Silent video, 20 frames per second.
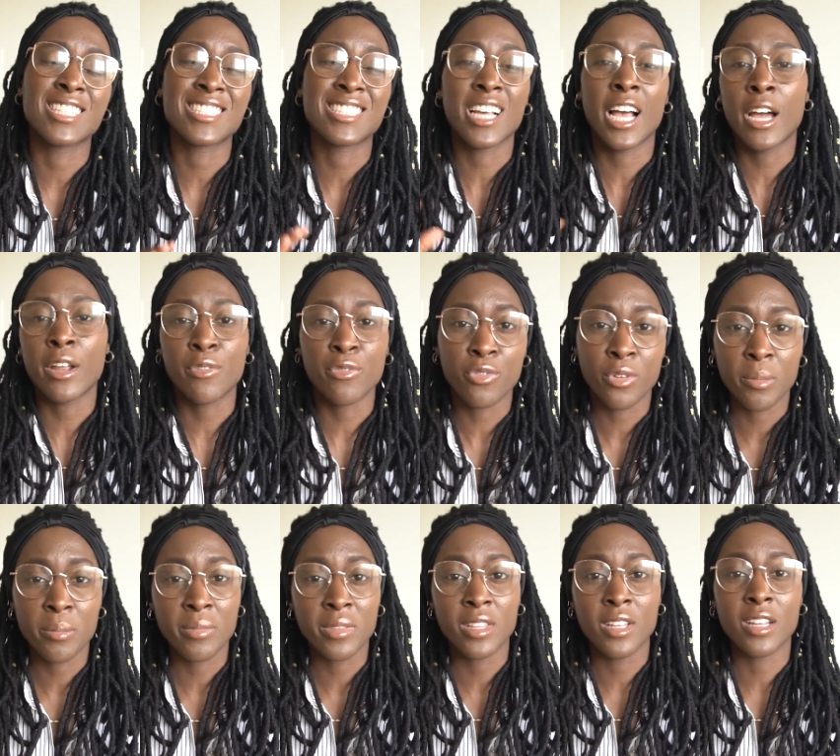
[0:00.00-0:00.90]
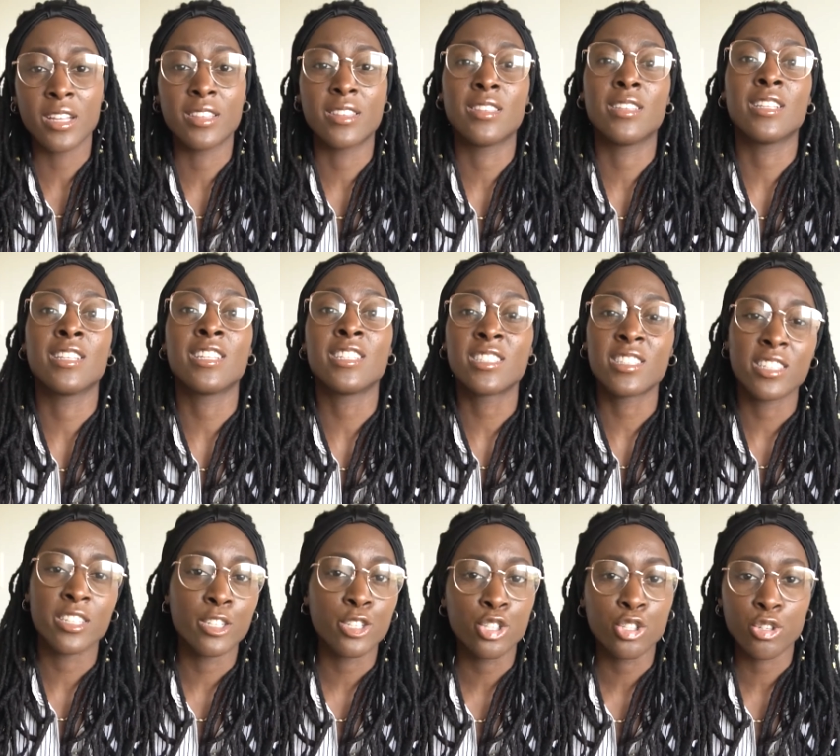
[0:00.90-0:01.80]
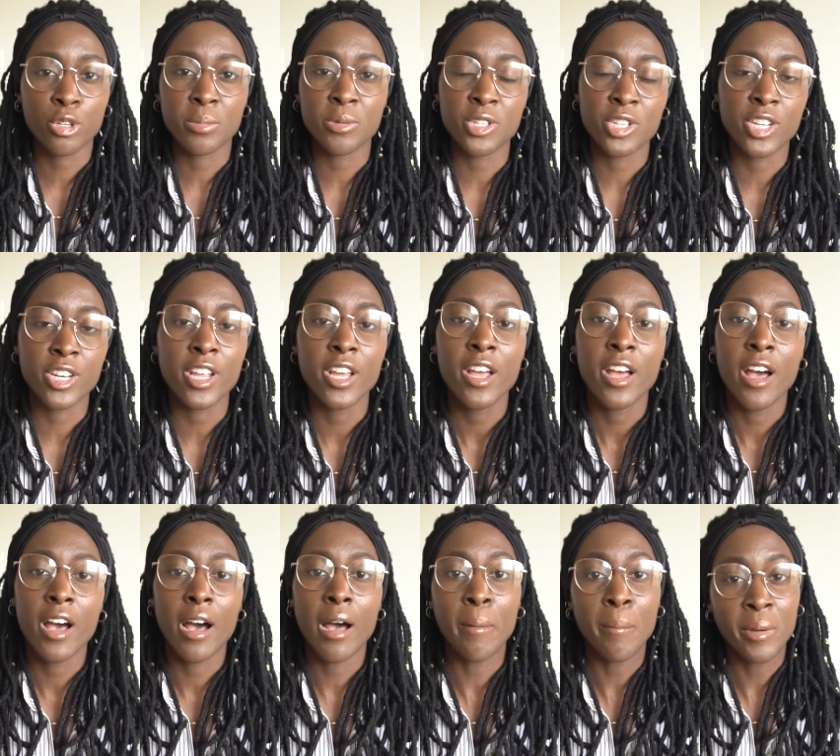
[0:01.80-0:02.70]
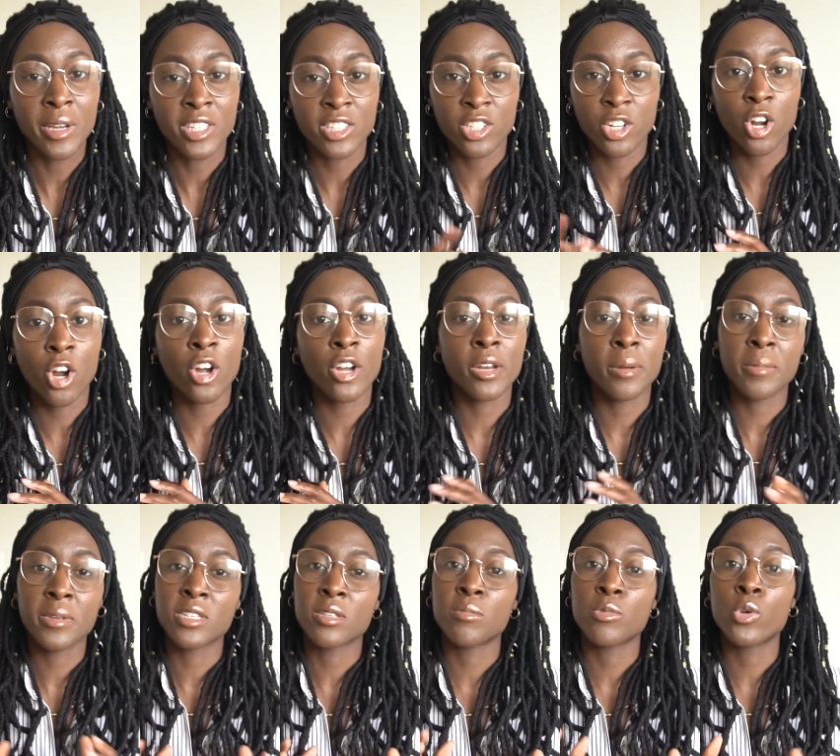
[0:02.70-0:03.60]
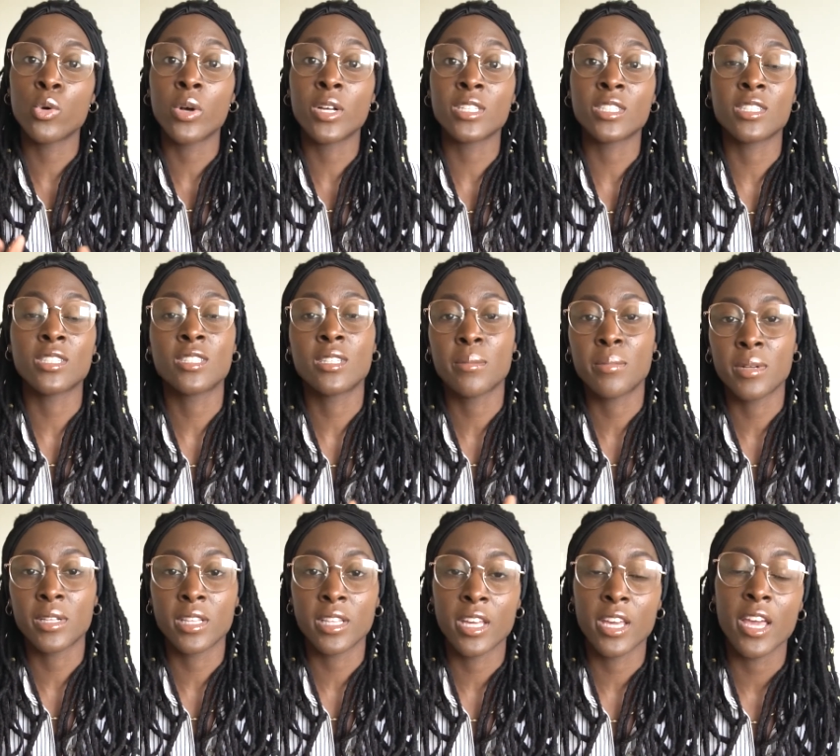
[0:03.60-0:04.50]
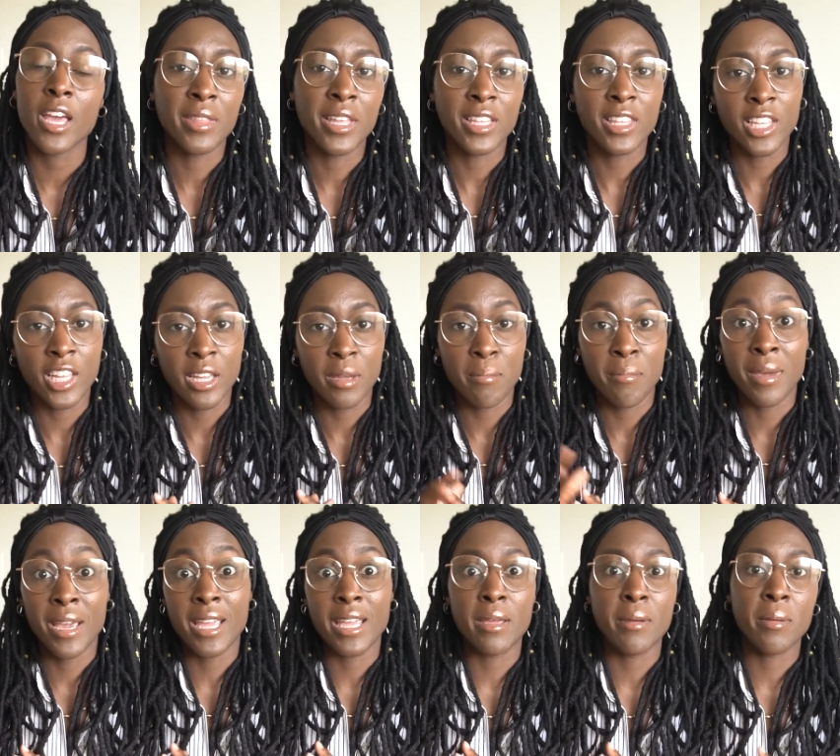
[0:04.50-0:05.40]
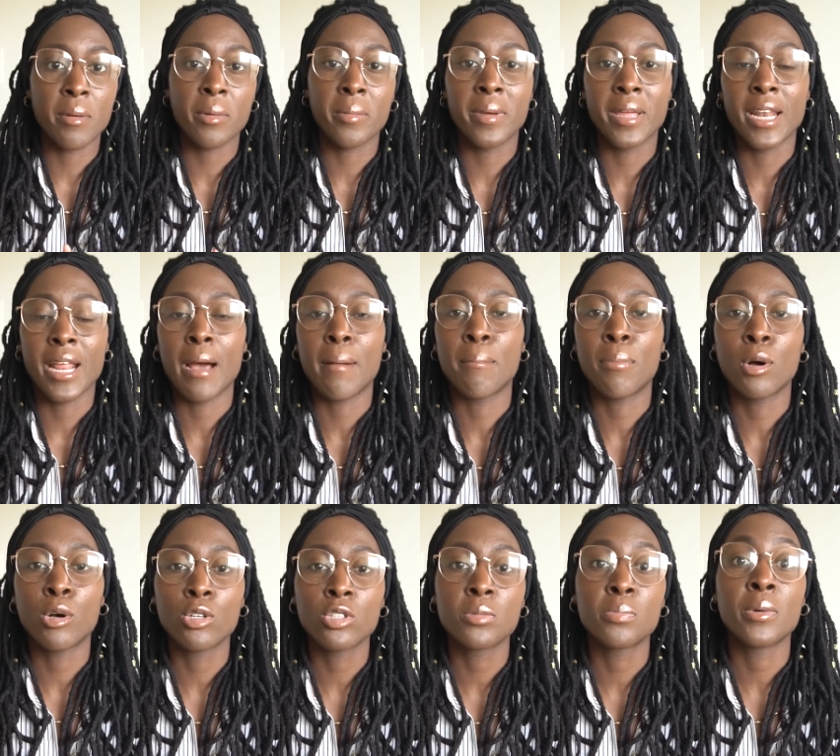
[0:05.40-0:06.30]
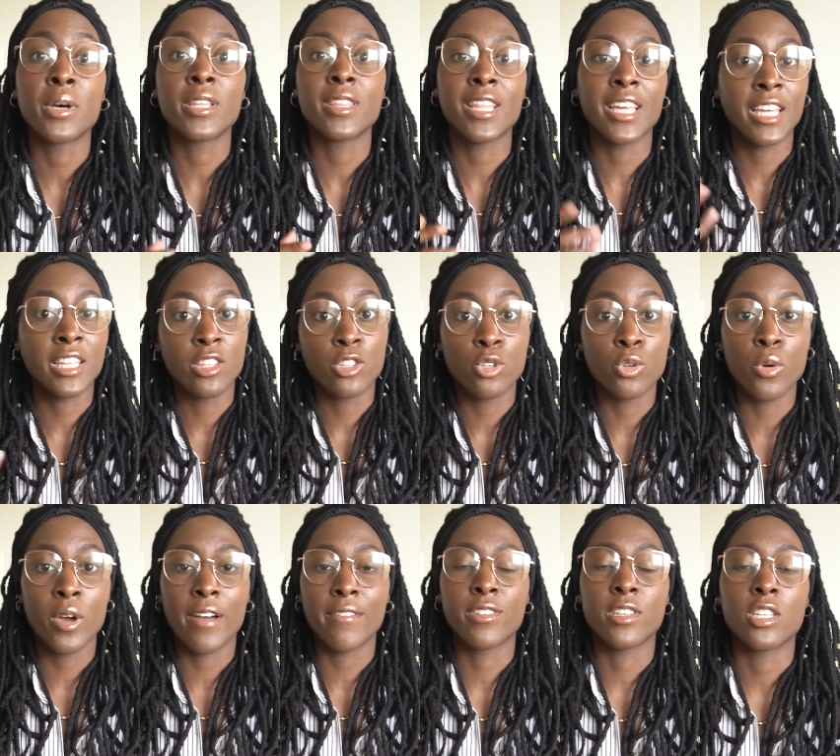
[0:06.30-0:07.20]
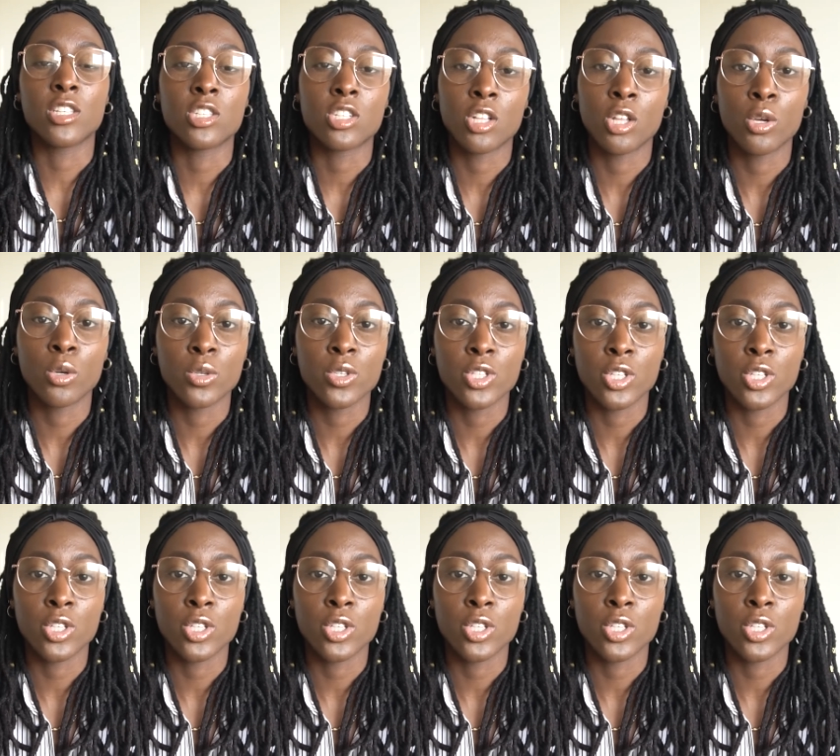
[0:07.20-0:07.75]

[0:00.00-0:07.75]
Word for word: aside from the, the listing description um, because there are gonna be some nuances typically that they may or may not post, but they do have to disclose.